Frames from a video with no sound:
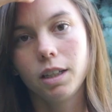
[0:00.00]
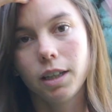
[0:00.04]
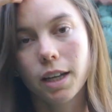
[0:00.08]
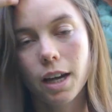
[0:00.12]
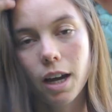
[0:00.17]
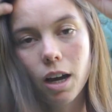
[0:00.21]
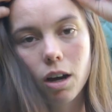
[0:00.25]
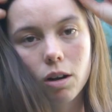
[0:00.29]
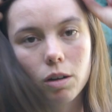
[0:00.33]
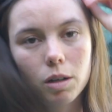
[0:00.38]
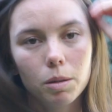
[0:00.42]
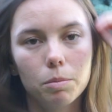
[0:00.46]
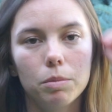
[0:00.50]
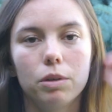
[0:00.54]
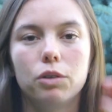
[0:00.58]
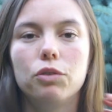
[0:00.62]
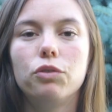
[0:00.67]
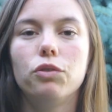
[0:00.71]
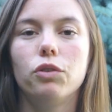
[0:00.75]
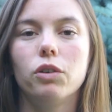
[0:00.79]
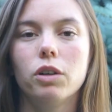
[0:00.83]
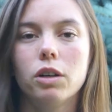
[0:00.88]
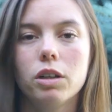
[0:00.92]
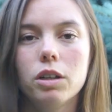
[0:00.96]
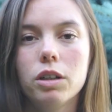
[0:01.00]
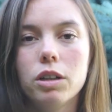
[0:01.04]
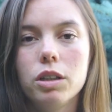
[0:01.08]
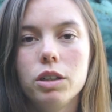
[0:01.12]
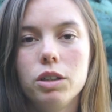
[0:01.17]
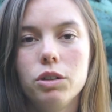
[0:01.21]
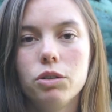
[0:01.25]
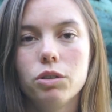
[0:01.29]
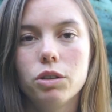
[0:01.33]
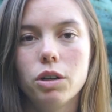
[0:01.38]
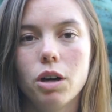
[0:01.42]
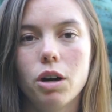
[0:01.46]
Now, before
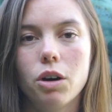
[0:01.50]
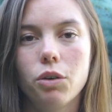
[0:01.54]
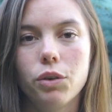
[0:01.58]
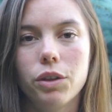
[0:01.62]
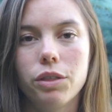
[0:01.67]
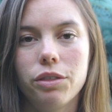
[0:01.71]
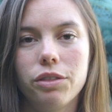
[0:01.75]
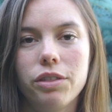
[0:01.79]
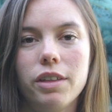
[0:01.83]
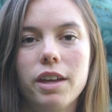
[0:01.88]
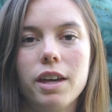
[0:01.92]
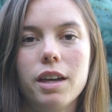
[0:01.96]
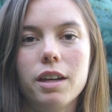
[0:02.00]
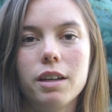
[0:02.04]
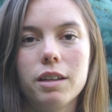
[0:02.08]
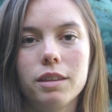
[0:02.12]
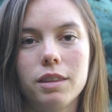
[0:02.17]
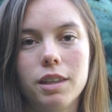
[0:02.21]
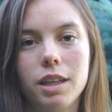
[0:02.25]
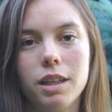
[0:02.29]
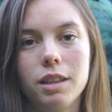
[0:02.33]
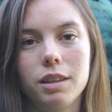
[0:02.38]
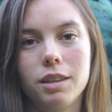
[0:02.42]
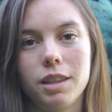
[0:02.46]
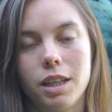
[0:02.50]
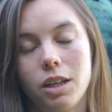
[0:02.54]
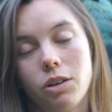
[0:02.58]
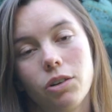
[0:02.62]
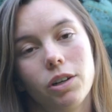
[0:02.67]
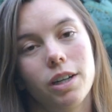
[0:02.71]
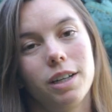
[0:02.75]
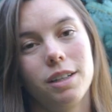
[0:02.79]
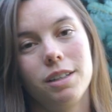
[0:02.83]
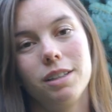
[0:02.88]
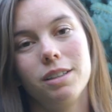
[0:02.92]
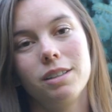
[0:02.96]
you go and think that
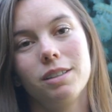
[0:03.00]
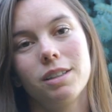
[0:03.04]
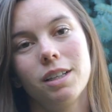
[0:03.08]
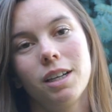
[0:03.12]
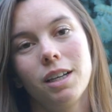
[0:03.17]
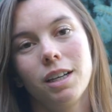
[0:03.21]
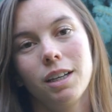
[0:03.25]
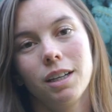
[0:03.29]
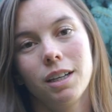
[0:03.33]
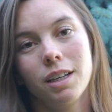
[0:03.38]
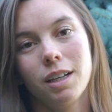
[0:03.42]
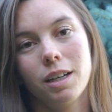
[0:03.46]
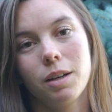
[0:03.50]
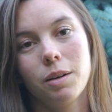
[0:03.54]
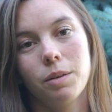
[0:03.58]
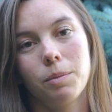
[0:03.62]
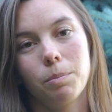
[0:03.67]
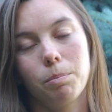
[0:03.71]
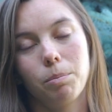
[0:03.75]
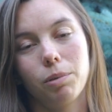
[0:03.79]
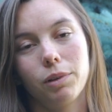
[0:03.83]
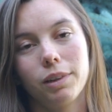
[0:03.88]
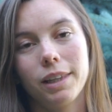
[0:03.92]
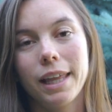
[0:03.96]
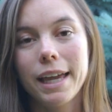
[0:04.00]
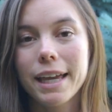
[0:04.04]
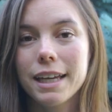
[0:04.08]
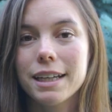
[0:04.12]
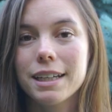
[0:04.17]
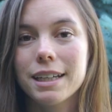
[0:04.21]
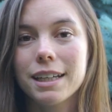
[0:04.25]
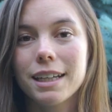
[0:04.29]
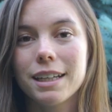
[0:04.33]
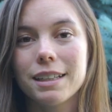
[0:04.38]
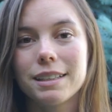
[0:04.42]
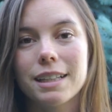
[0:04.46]
there is
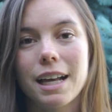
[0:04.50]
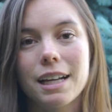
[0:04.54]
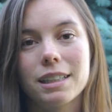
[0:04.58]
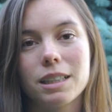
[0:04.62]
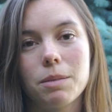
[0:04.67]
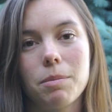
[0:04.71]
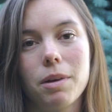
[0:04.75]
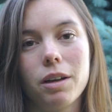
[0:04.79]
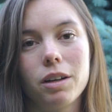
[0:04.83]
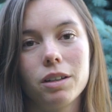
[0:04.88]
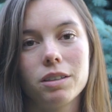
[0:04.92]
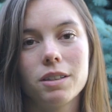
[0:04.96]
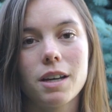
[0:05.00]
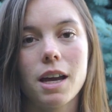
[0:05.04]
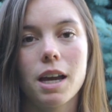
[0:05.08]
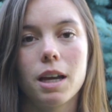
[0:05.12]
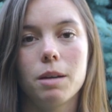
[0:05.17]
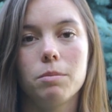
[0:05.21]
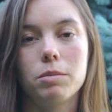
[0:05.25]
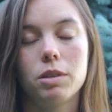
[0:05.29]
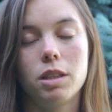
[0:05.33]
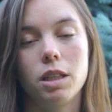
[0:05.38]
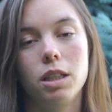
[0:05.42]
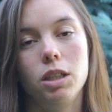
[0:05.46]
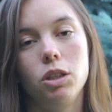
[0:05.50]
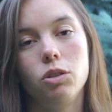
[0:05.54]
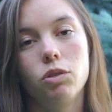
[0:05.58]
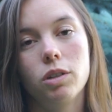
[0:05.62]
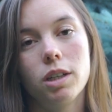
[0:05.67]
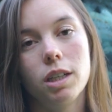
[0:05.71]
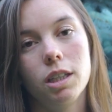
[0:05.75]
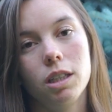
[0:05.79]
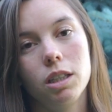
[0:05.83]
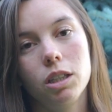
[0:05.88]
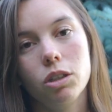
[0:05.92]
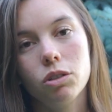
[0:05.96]
blank exact amount of times that you
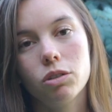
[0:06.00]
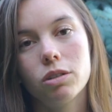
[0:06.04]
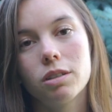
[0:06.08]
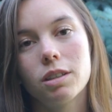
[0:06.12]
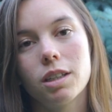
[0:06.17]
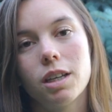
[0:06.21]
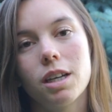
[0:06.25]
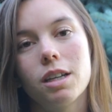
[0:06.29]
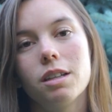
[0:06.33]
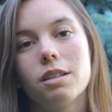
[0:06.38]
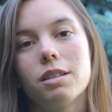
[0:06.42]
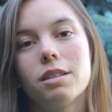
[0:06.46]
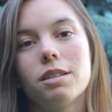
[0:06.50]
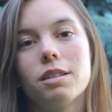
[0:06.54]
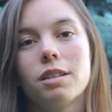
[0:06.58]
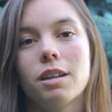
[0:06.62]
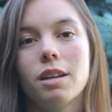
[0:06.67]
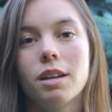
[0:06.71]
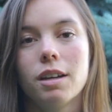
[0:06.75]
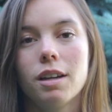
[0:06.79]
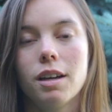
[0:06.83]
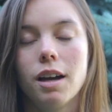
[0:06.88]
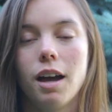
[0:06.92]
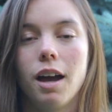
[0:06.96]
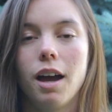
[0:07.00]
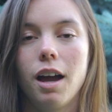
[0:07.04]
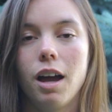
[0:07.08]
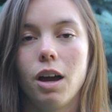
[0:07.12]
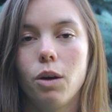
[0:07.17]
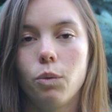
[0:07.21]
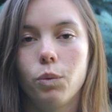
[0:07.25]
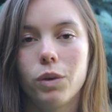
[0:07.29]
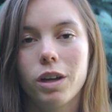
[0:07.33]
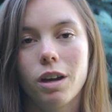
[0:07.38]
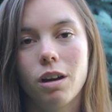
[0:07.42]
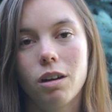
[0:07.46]
could use this,
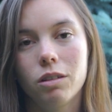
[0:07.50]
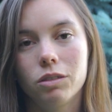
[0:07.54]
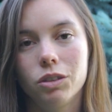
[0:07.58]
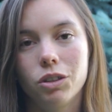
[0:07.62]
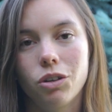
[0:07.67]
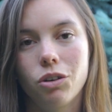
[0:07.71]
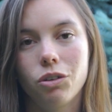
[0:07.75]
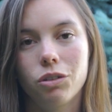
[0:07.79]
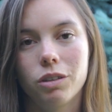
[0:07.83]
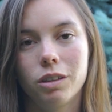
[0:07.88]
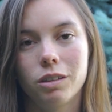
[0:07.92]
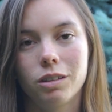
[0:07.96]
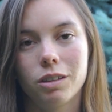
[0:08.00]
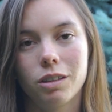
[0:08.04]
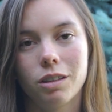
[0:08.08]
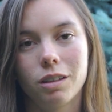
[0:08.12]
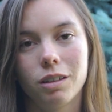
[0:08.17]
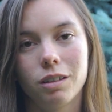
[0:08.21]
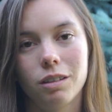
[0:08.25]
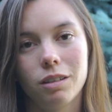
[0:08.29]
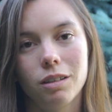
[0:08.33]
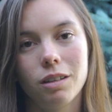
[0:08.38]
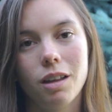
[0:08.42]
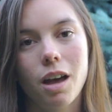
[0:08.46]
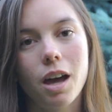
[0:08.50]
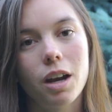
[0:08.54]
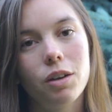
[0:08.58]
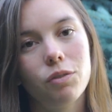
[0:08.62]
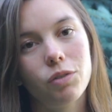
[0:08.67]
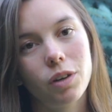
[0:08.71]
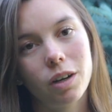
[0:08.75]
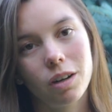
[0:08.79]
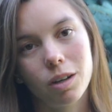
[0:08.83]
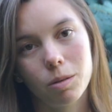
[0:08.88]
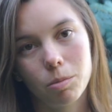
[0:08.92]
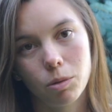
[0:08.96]
we all know that there are a lot of
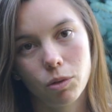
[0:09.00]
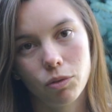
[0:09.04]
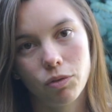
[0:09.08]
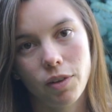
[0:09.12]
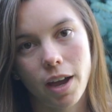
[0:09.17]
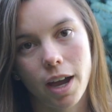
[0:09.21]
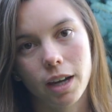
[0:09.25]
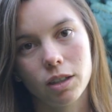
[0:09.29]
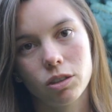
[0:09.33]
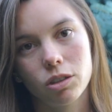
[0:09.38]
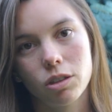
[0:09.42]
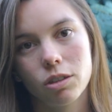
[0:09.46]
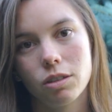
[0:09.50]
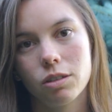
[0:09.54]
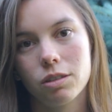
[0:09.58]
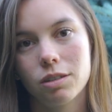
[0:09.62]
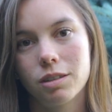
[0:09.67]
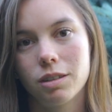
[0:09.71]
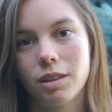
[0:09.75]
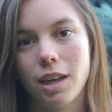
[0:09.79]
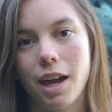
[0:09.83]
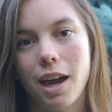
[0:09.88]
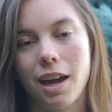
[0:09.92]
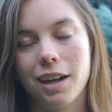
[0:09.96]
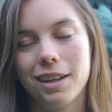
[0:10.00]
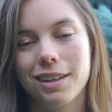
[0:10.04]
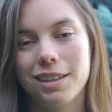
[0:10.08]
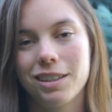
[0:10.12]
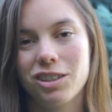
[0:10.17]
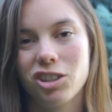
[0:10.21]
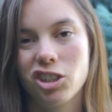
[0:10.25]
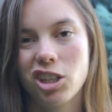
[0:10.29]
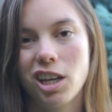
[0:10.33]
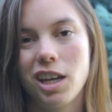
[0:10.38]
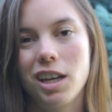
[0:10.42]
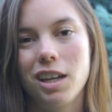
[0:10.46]
variable factors that
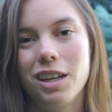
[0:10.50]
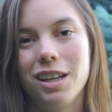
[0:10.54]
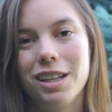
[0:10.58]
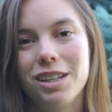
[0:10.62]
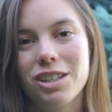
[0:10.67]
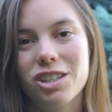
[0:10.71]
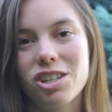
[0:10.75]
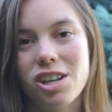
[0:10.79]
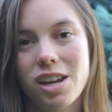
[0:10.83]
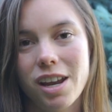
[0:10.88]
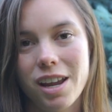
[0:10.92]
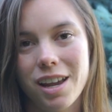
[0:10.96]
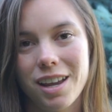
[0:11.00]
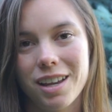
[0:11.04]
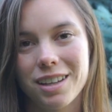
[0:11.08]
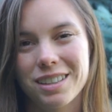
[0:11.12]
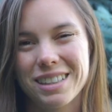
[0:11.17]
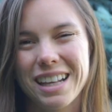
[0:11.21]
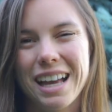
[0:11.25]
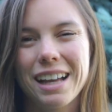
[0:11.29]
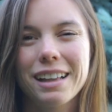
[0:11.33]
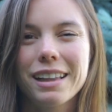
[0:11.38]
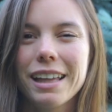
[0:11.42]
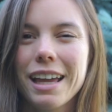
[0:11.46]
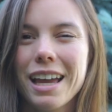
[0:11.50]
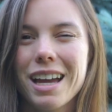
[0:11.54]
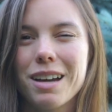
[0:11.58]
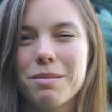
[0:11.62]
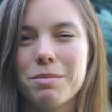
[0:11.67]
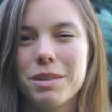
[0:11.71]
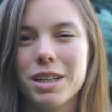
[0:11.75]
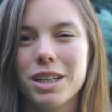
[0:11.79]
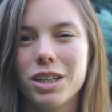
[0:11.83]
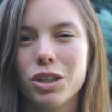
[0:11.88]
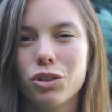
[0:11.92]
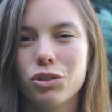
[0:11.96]
can change exactly how
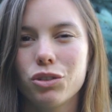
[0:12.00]
many